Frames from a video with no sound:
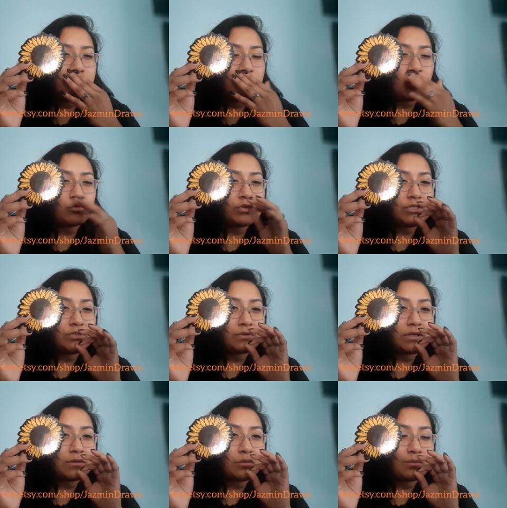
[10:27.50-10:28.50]
only
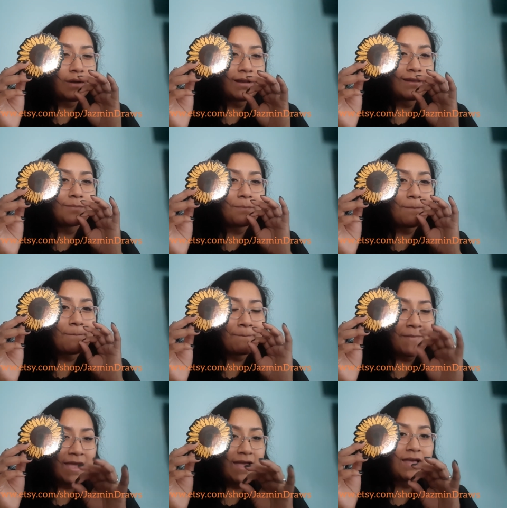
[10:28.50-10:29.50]
doing a white
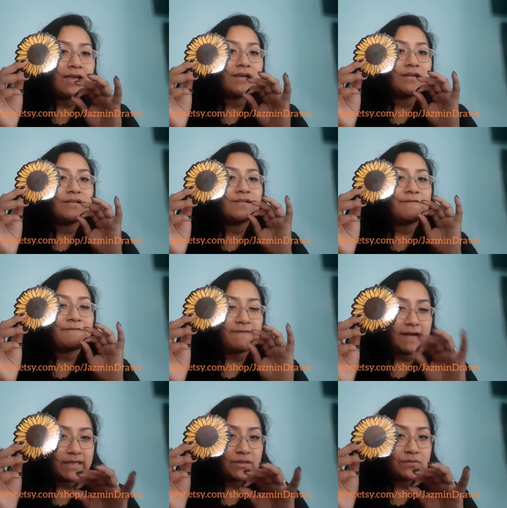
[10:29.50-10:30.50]
matte
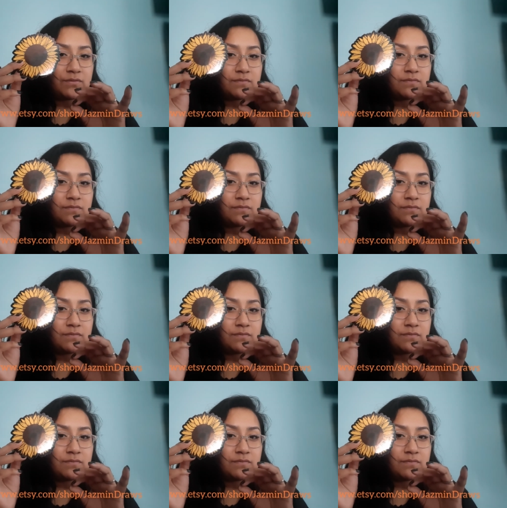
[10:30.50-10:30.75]
vinyl.